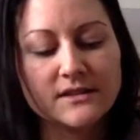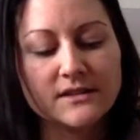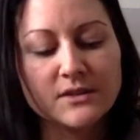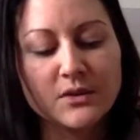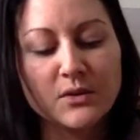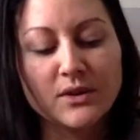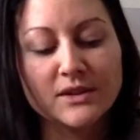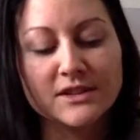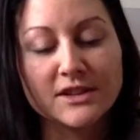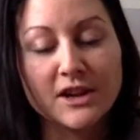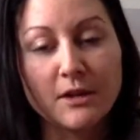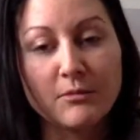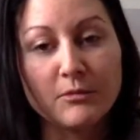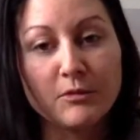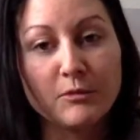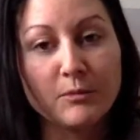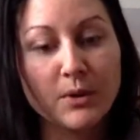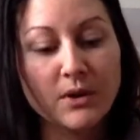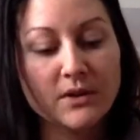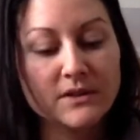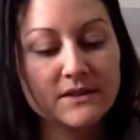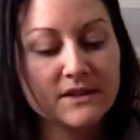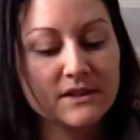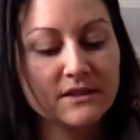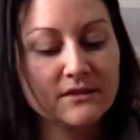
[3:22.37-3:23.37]
So a time of
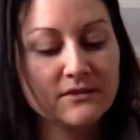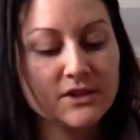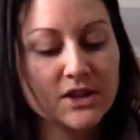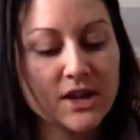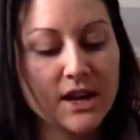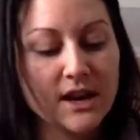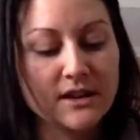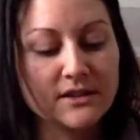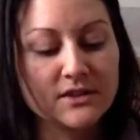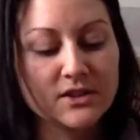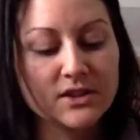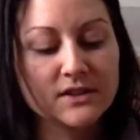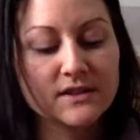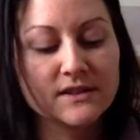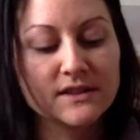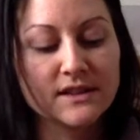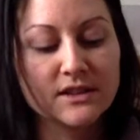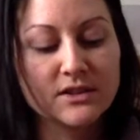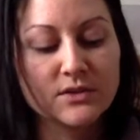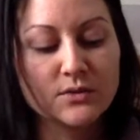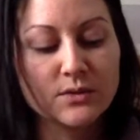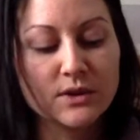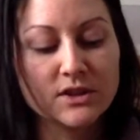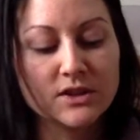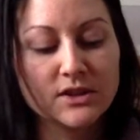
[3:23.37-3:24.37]
positive change, a
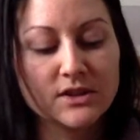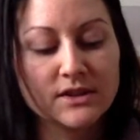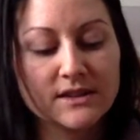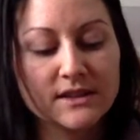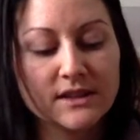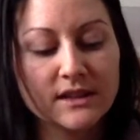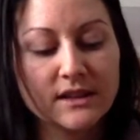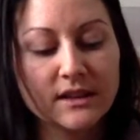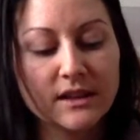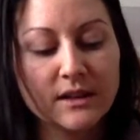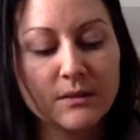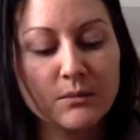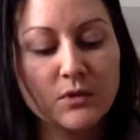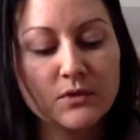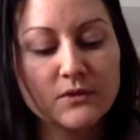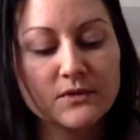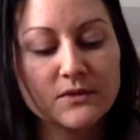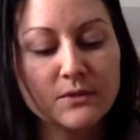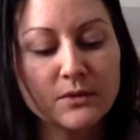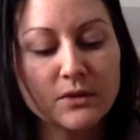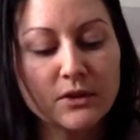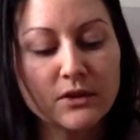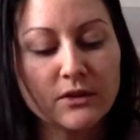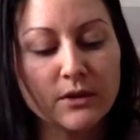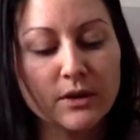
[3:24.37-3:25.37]
situation suddenly moves
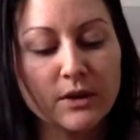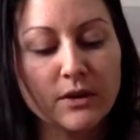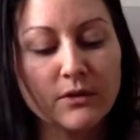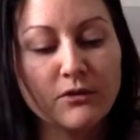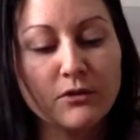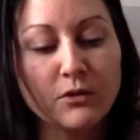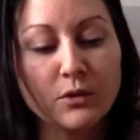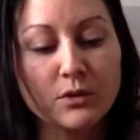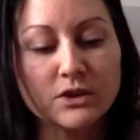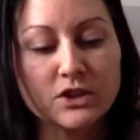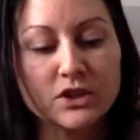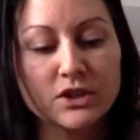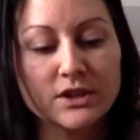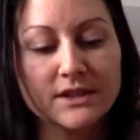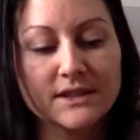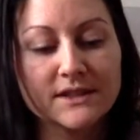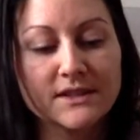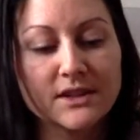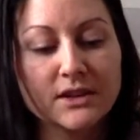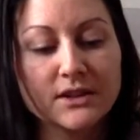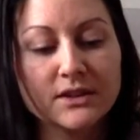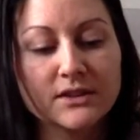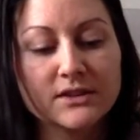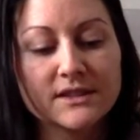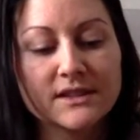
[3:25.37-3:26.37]
forward, fortune is
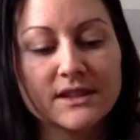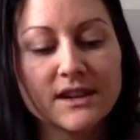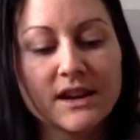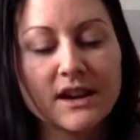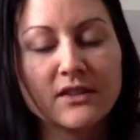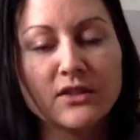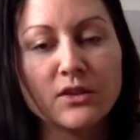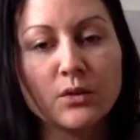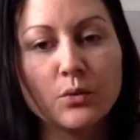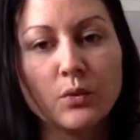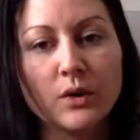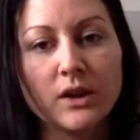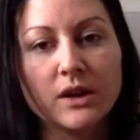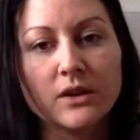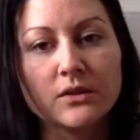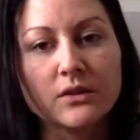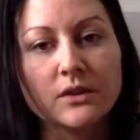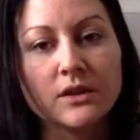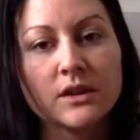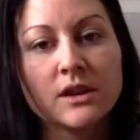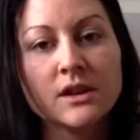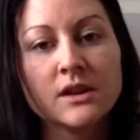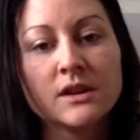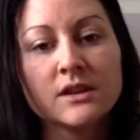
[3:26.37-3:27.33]
on your side, the Wheel.